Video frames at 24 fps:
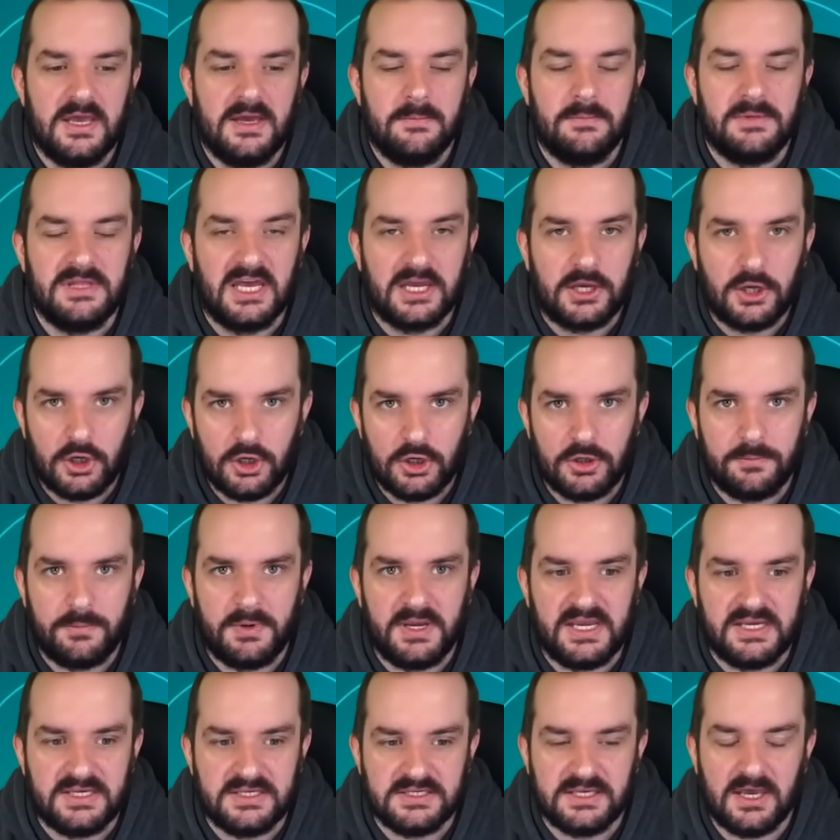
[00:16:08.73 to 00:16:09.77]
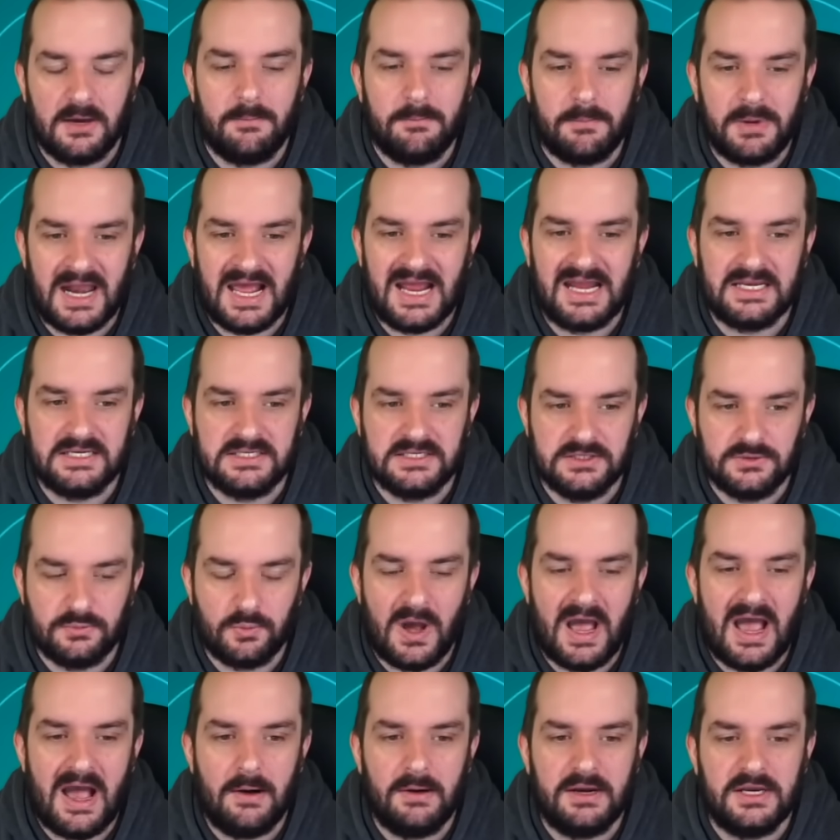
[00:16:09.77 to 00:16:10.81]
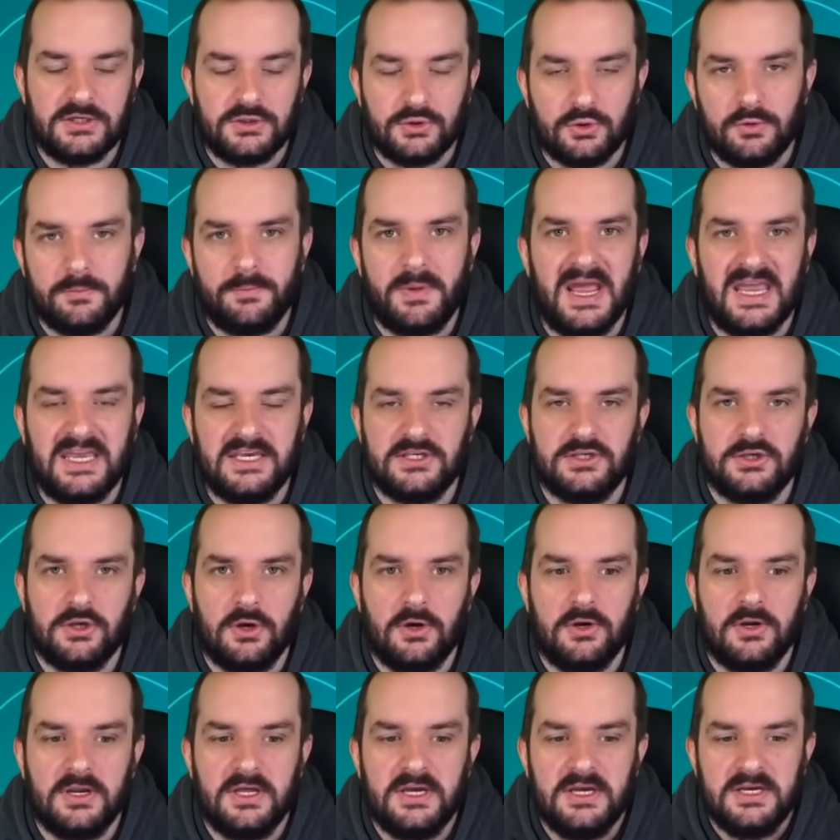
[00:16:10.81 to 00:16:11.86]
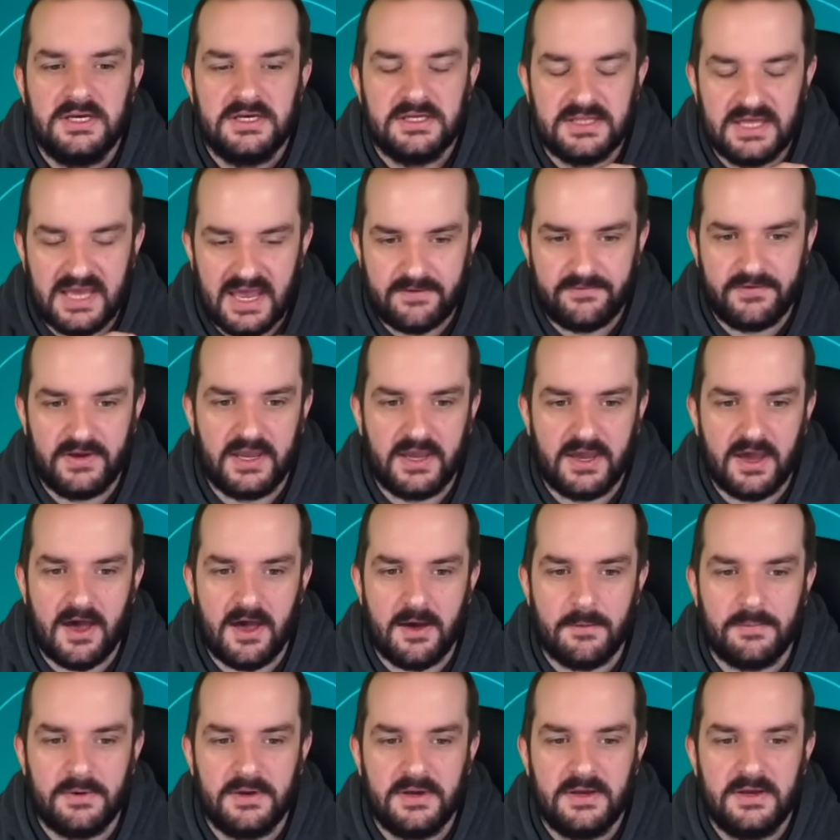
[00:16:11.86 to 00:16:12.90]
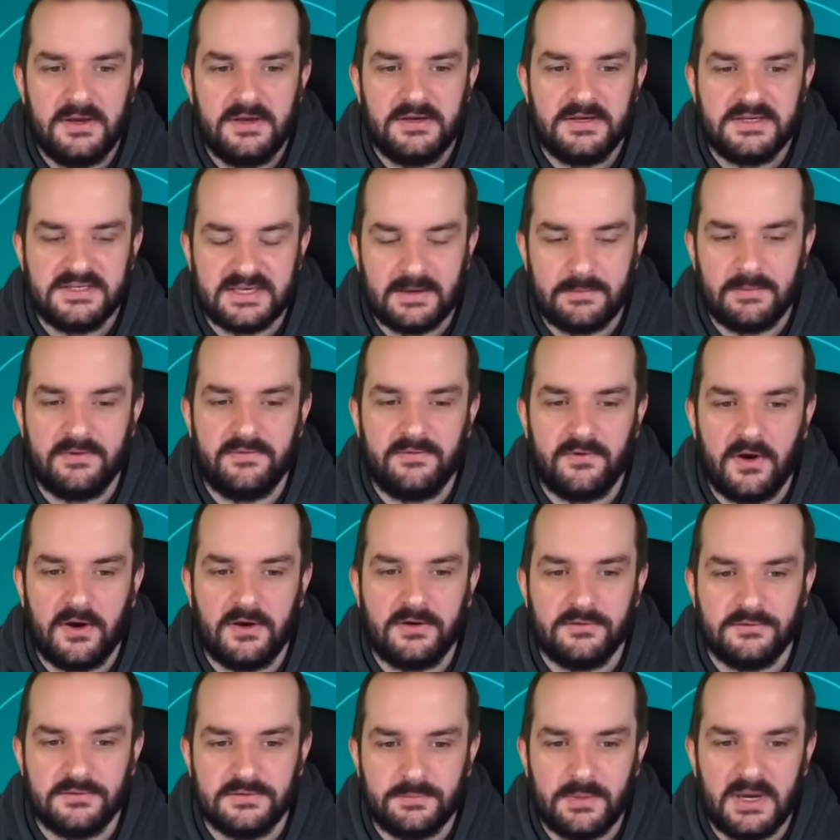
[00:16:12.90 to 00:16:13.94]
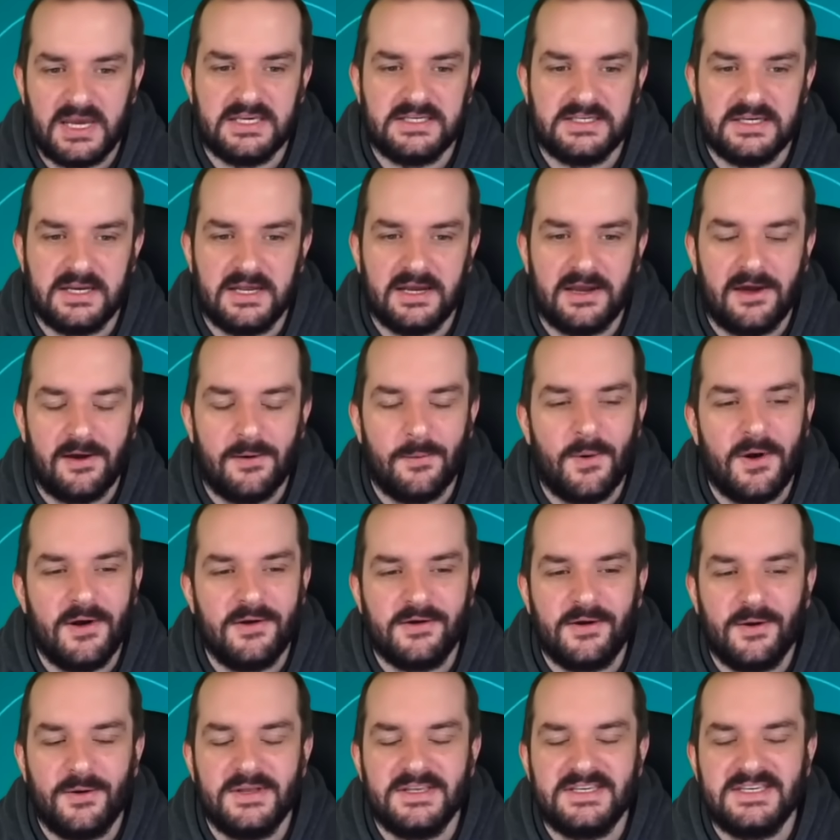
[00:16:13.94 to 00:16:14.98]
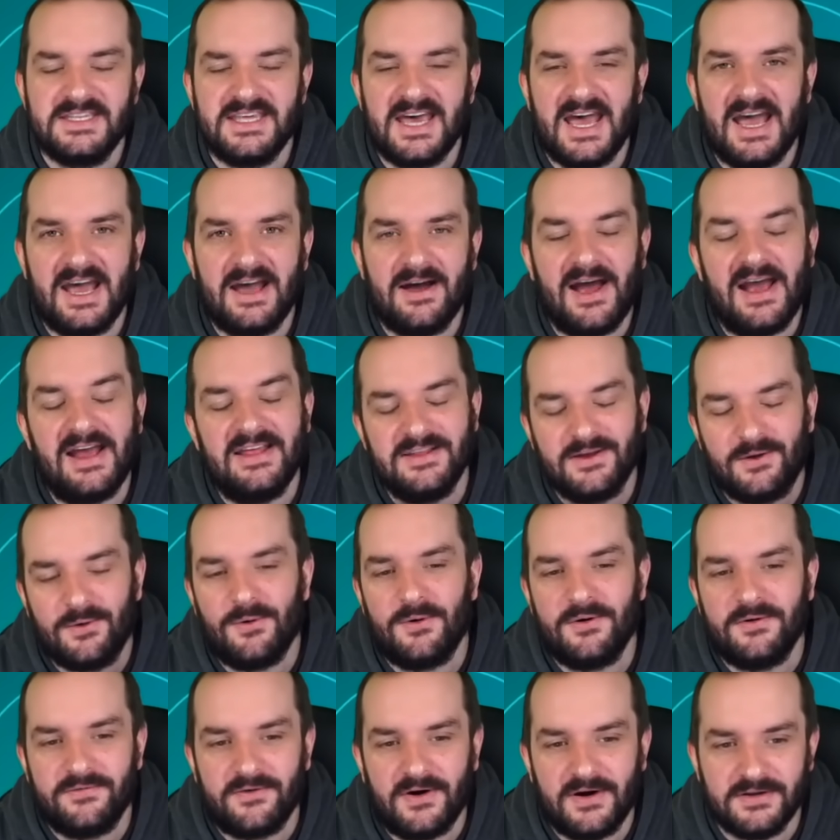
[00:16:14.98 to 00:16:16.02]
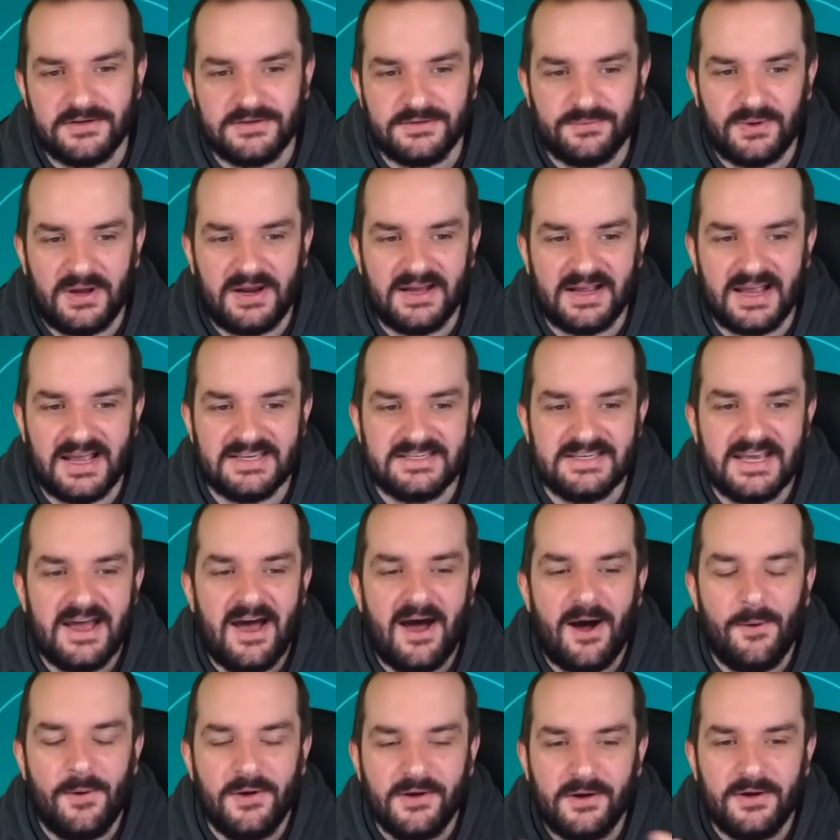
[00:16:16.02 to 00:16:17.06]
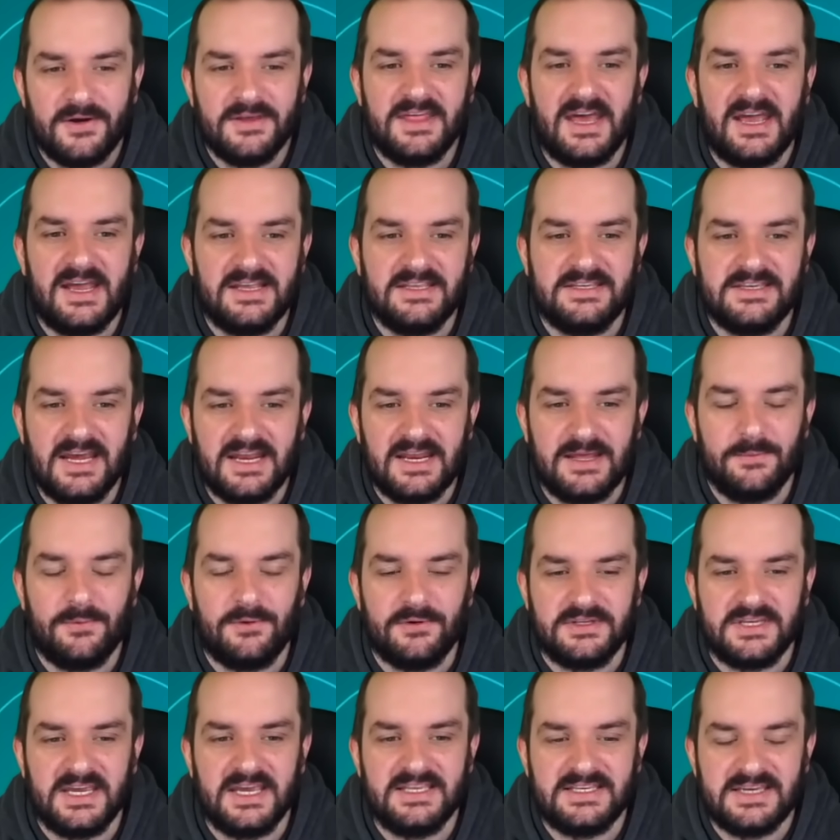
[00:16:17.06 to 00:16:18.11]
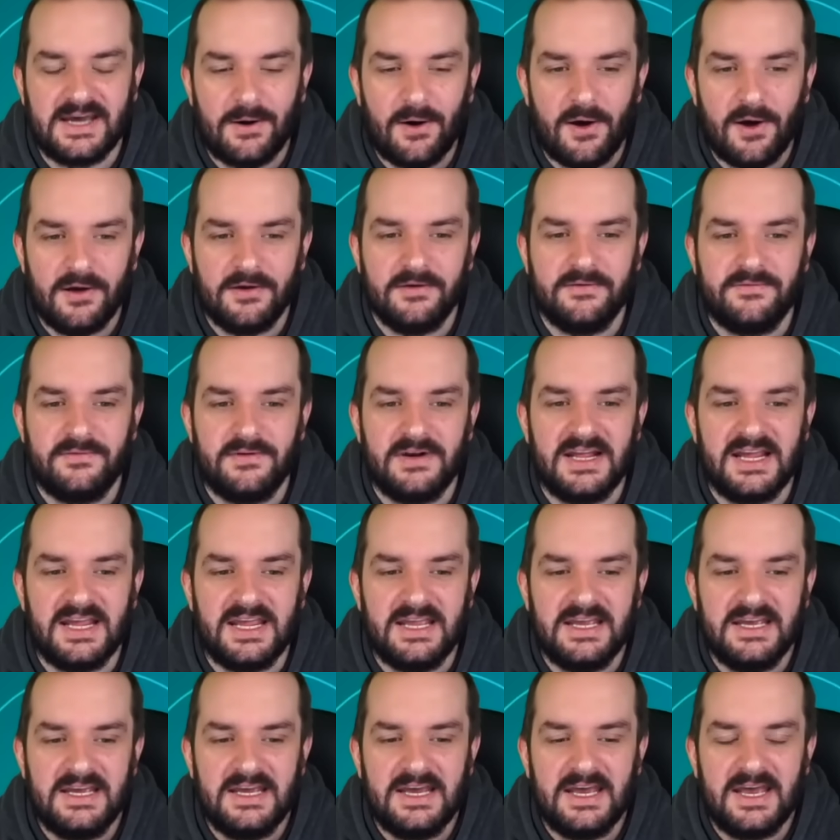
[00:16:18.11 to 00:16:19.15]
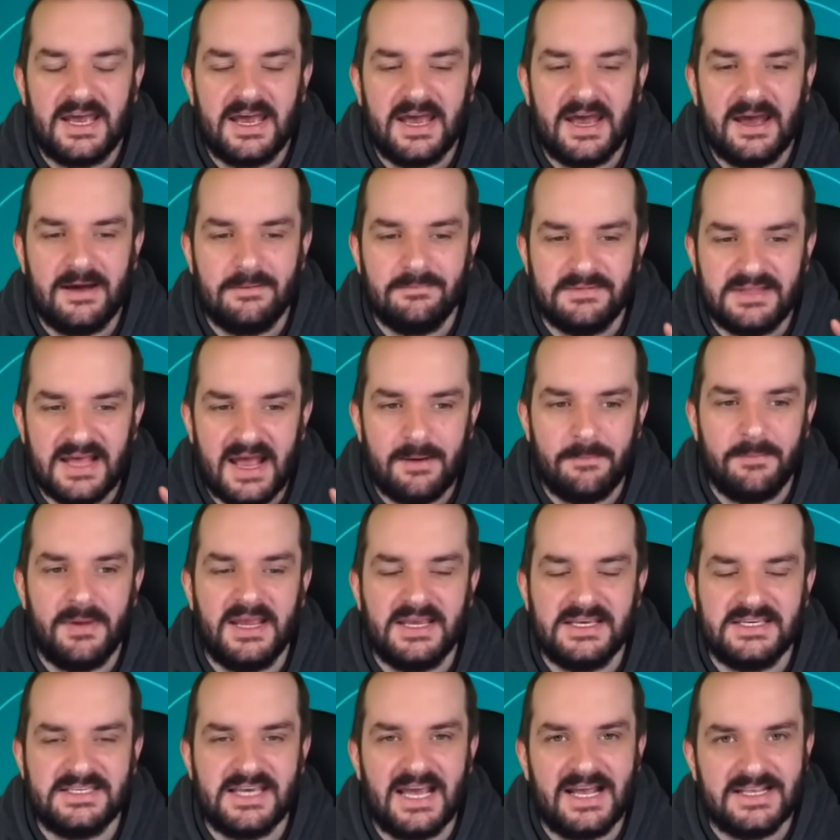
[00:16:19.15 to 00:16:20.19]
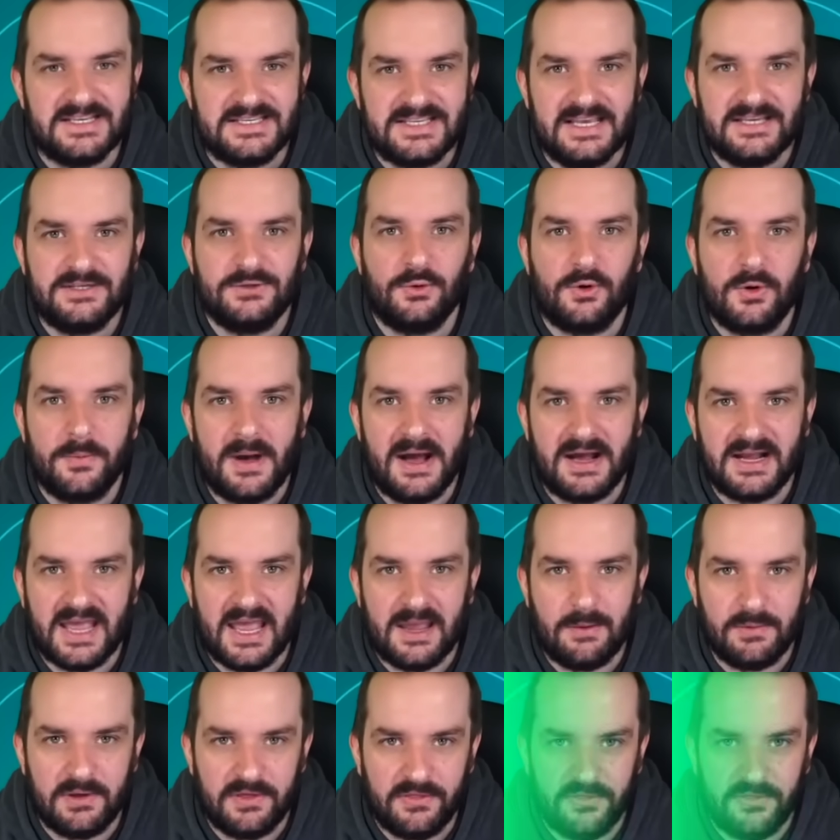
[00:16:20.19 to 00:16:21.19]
But there could be some blanks as well. And it's all based on the FA Cup semi-finals, basically. I won't go into that, and the quarterfinals as well, I guess. I won't go into that into any more detail. Hopefully, that makes sense. Let's talk about game week